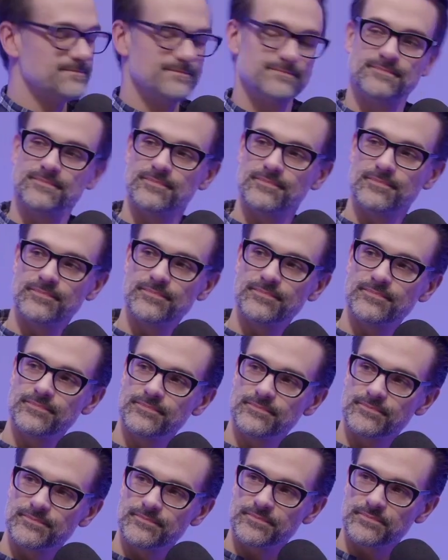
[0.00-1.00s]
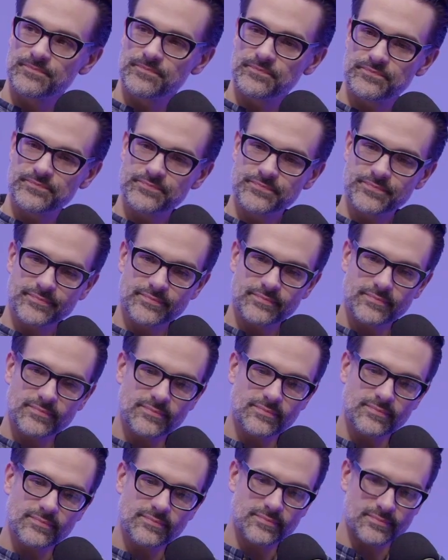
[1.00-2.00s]

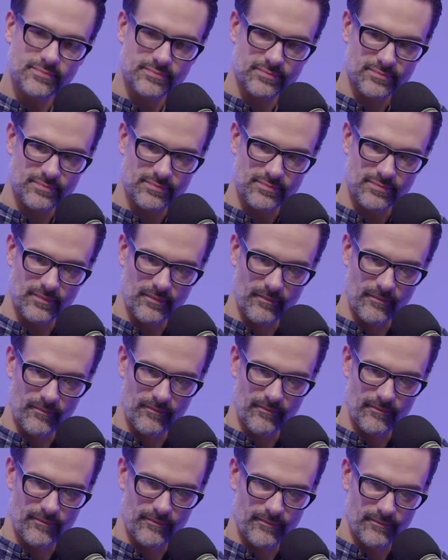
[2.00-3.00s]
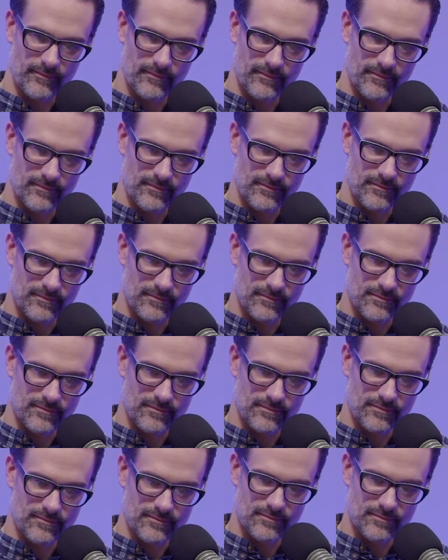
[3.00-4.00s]
(not speaking)